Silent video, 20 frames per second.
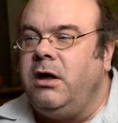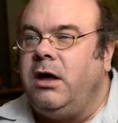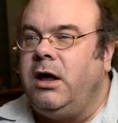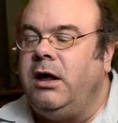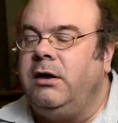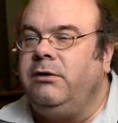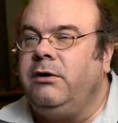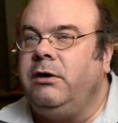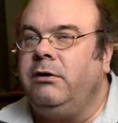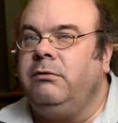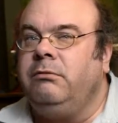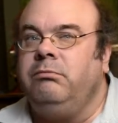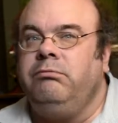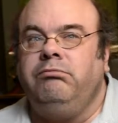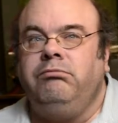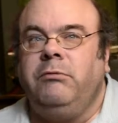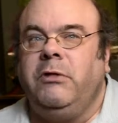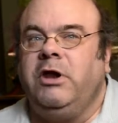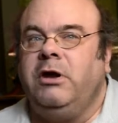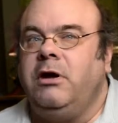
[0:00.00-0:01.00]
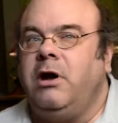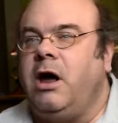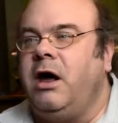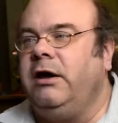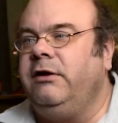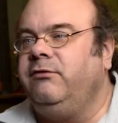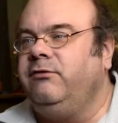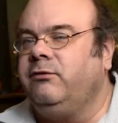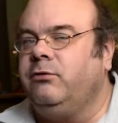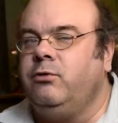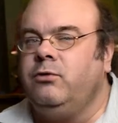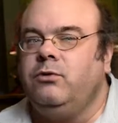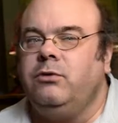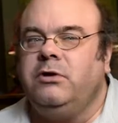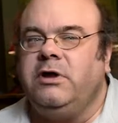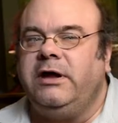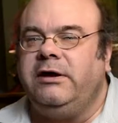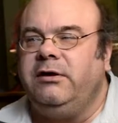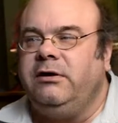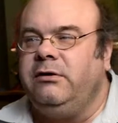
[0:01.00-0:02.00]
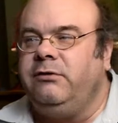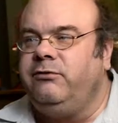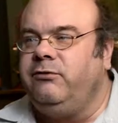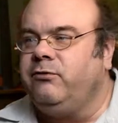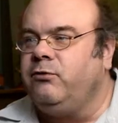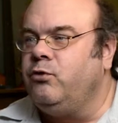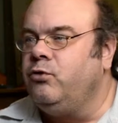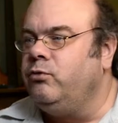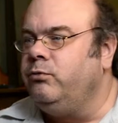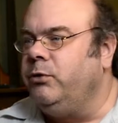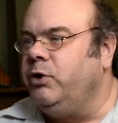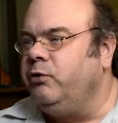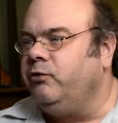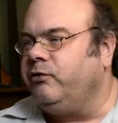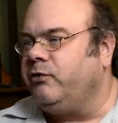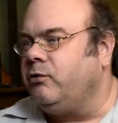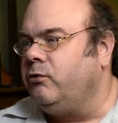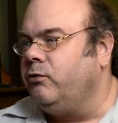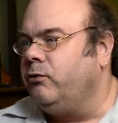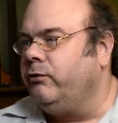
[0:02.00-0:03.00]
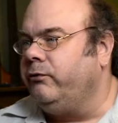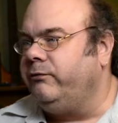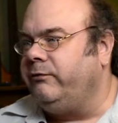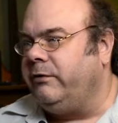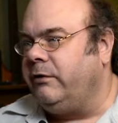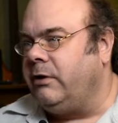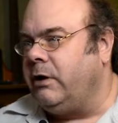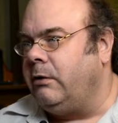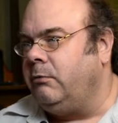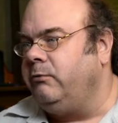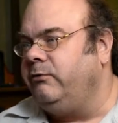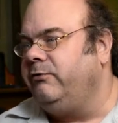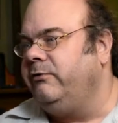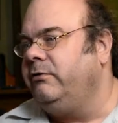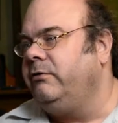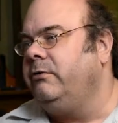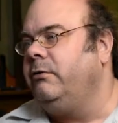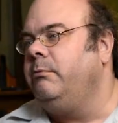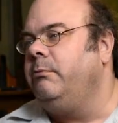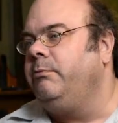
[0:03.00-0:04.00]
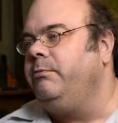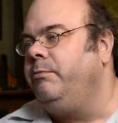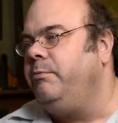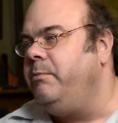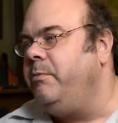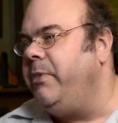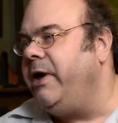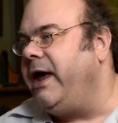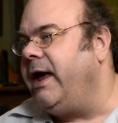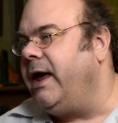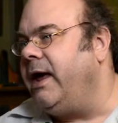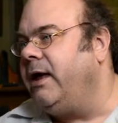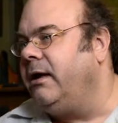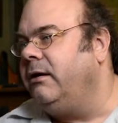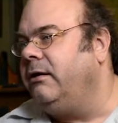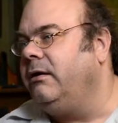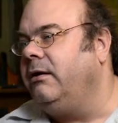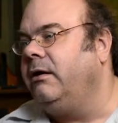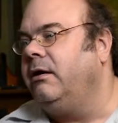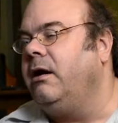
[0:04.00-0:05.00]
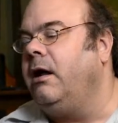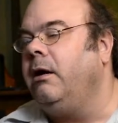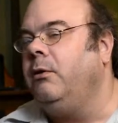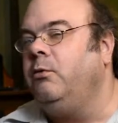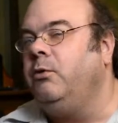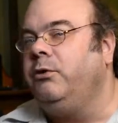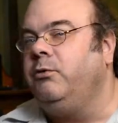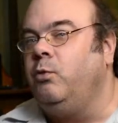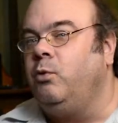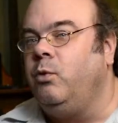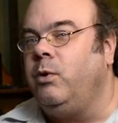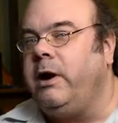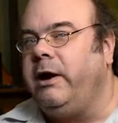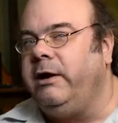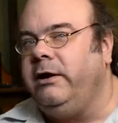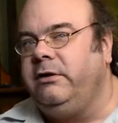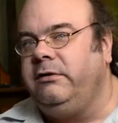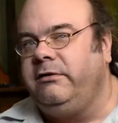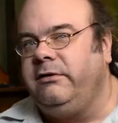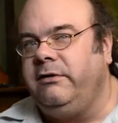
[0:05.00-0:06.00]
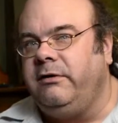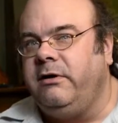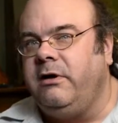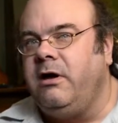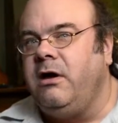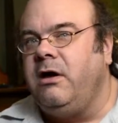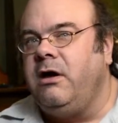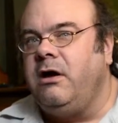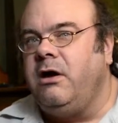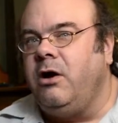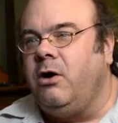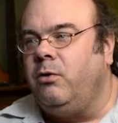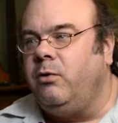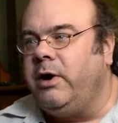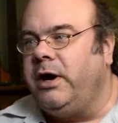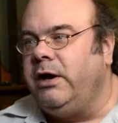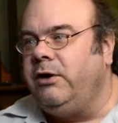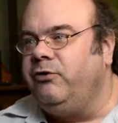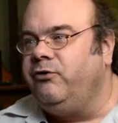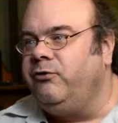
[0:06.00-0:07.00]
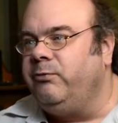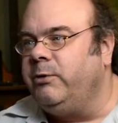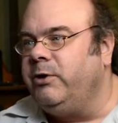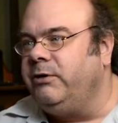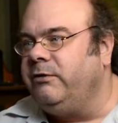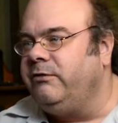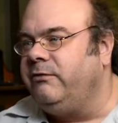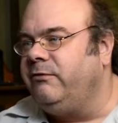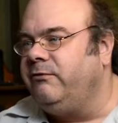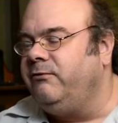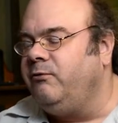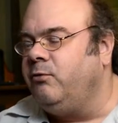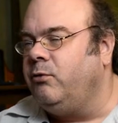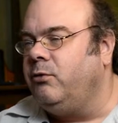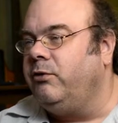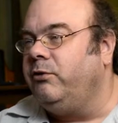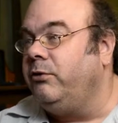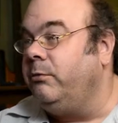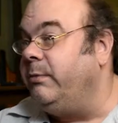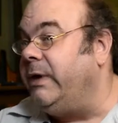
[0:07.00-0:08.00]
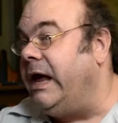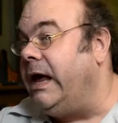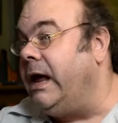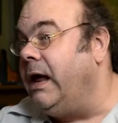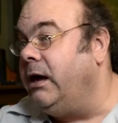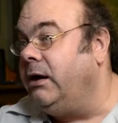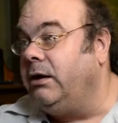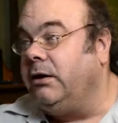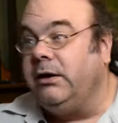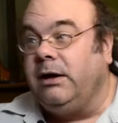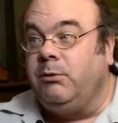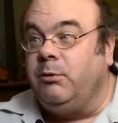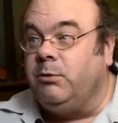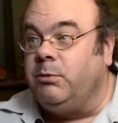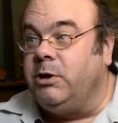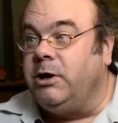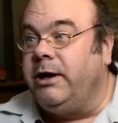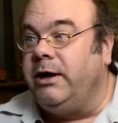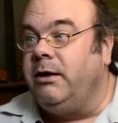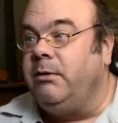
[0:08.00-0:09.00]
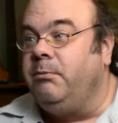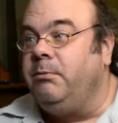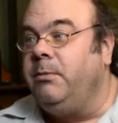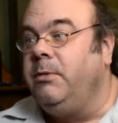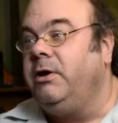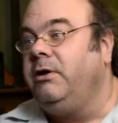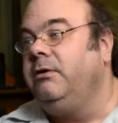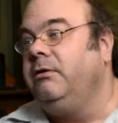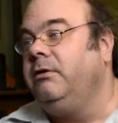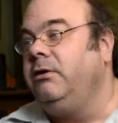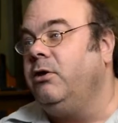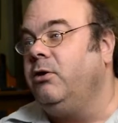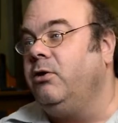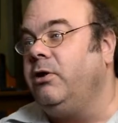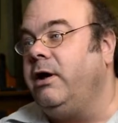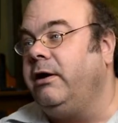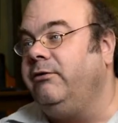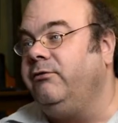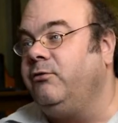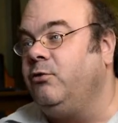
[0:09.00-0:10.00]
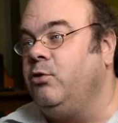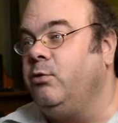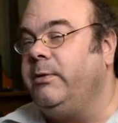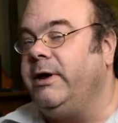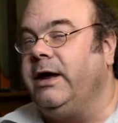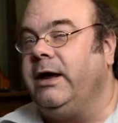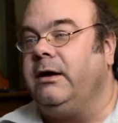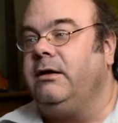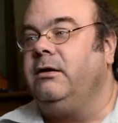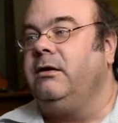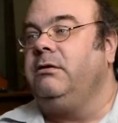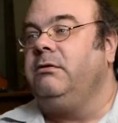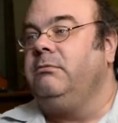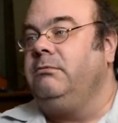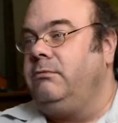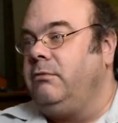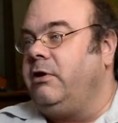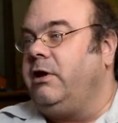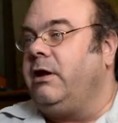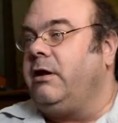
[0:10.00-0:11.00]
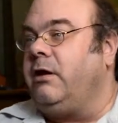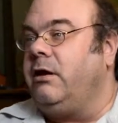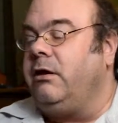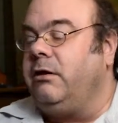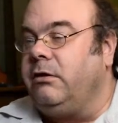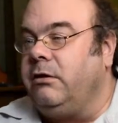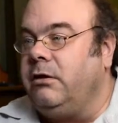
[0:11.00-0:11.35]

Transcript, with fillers: And then in high school, I did school musicals and I was in the band and I would write arrangements for the band and they would play them and, you know, the high school band and that kind of